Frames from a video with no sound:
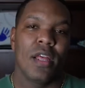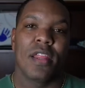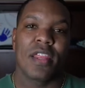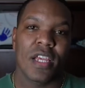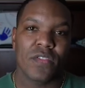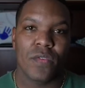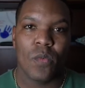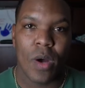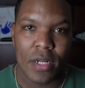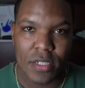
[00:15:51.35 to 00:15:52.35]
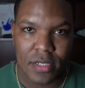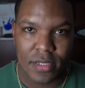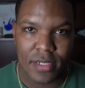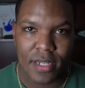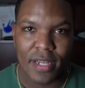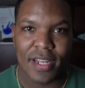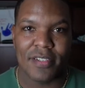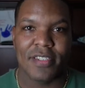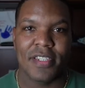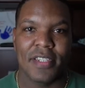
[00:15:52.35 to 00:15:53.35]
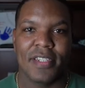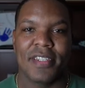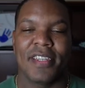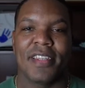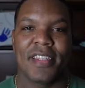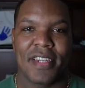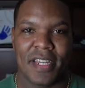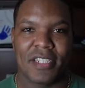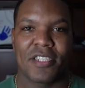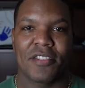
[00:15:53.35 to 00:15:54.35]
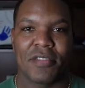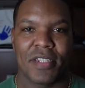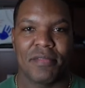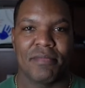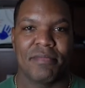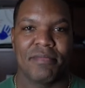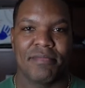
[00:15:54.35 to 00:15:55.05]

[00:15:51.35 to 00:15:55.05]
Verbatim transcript: Thanks for watching, and I'll see you in the next stream.